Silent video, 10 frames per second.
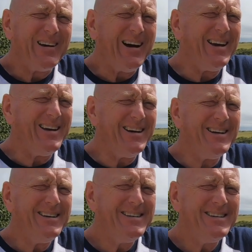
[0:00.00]
I,
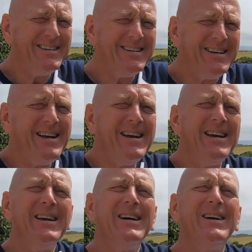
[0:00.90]
uh,
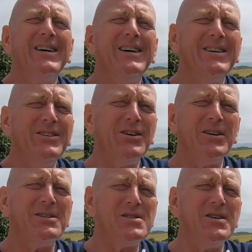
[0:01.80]
Hello. You're going
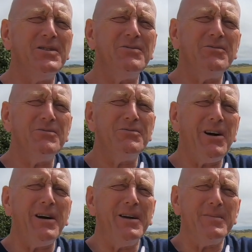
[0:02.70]
to turn
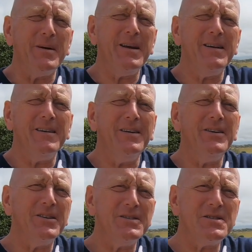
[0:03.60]
right in a minute and
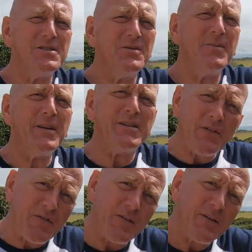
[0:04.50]
you're going to see something
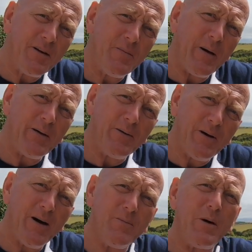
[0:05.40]
different about
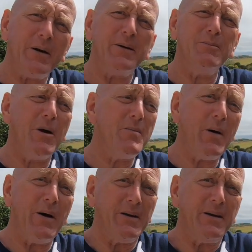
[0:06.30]
our bike, my
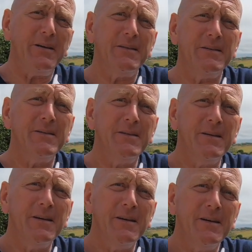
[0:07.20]
bike.
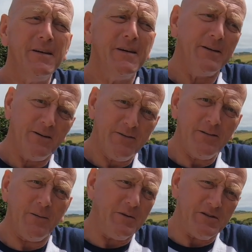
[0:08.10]

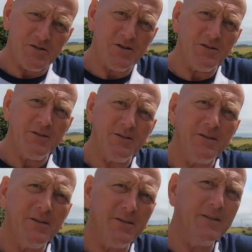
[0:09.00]
That means. Oh, i I'm
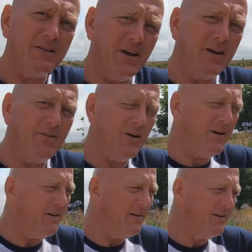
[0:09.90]
turning right now. right.